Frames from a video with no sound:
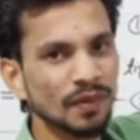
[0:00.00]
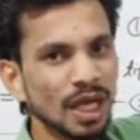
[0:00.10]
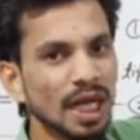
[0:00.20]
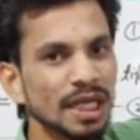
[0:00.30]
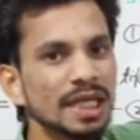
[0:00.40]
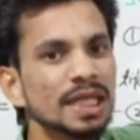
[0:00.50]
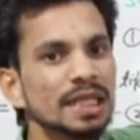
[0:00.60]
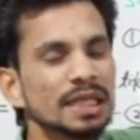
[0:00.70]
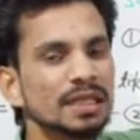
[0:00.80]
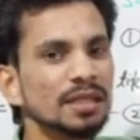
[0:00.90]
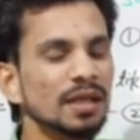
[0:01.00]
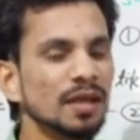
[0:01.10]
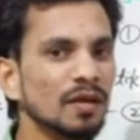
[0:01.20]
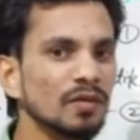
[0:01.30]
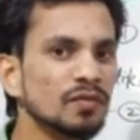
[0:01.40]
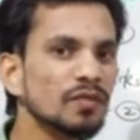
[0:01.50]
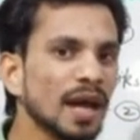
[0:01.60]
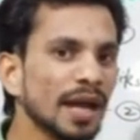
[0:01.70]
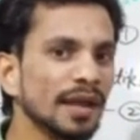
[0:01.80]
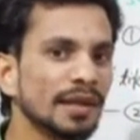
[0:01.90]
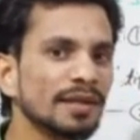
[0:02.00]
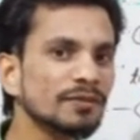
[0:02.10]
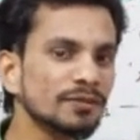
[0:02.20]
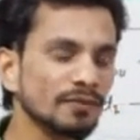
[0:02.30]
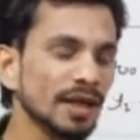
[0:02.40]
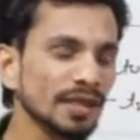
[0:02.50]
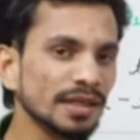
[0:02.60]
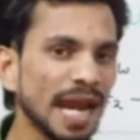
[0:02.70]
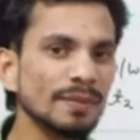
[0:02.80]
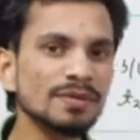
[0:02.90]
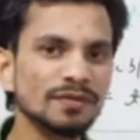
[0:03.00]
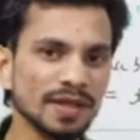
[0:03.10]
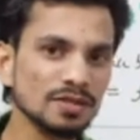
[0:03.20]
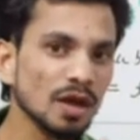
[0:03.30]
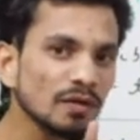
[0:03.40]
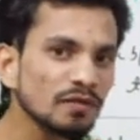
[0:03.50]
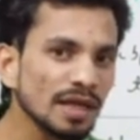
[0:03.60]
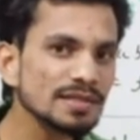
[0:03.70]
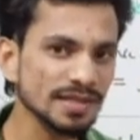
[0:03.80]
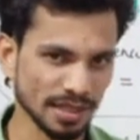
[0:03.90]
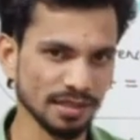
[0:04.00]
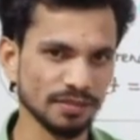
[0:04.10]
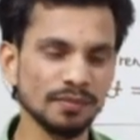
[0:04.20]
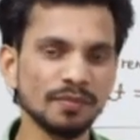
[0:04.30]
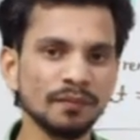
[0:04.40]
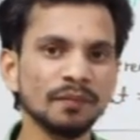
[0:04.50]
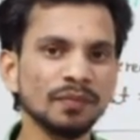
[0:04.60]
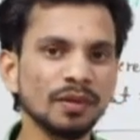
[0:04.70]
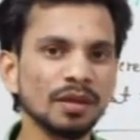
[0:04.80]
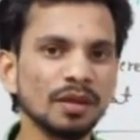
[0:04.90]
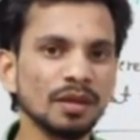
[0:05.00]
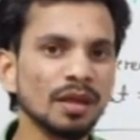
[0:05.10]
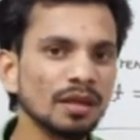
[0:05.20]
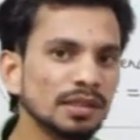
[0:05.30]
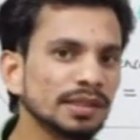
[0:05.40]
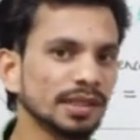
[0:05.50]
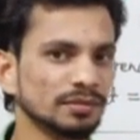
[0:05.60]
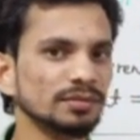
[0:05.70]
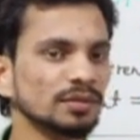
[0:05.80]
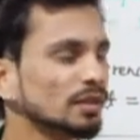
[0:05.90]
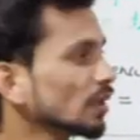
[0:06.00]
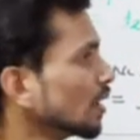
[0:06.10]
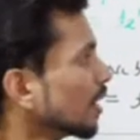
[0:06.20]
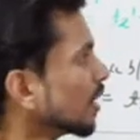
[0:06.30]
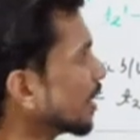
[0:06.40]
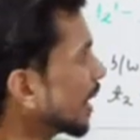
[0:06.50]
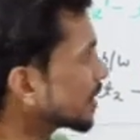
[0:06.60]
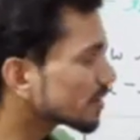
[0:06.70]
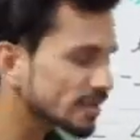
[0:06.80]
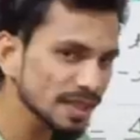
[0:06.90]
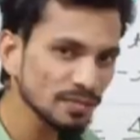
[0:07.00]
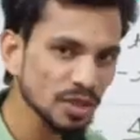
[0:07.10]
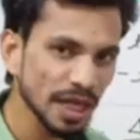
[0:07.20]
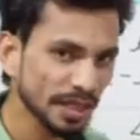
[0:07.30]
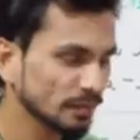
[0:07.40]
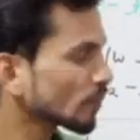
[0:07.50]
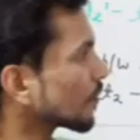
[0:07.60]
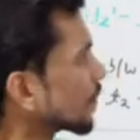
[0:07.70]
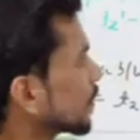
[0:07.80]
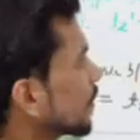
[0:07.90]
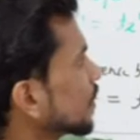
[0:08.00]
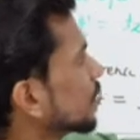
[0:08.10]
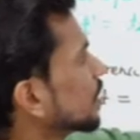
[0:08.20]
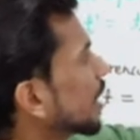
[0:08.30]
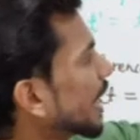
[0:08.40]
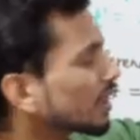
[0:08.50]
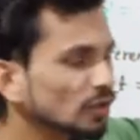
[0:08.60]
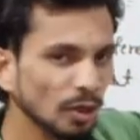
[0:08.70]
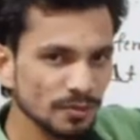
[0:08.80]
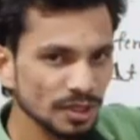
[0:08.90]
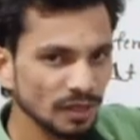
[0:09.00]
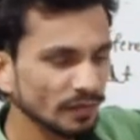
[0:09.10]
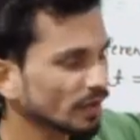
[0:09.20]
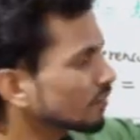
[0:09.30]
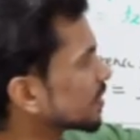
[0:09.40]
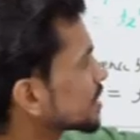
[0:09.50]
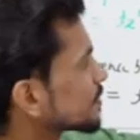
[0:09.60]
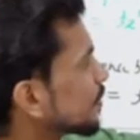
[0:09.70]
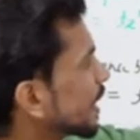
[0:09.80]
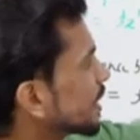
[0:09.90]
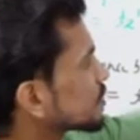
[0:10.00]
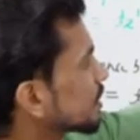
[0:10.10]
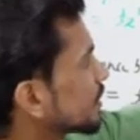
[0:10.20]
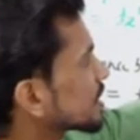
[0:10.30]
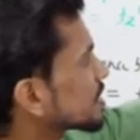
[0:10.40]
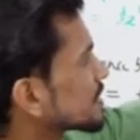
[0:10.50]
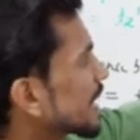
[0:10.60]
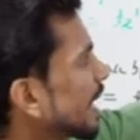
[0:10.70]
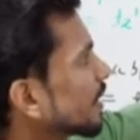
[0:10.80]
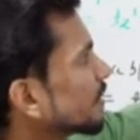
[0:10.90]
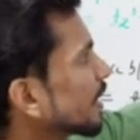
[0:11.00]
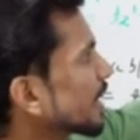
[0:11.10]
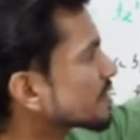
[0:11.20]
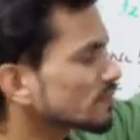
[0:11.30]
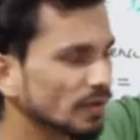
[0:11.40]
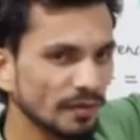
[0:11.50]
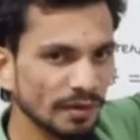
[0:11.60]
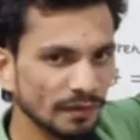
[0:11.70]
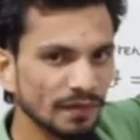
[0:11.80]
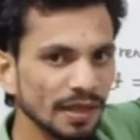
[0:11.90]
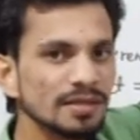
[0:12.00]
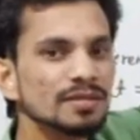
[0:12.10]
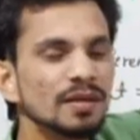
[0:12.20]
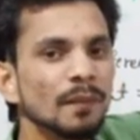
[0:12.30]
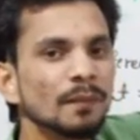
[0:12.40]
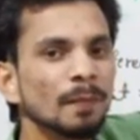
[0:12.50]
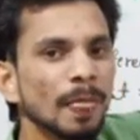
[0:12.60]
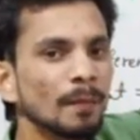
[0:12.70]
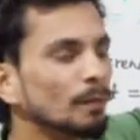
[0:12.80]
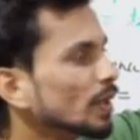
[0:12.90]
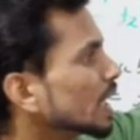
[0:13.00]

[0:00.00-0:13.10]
are heard by a time difference of 1 second, then at the same time another observer which is standing in the S frame of reference will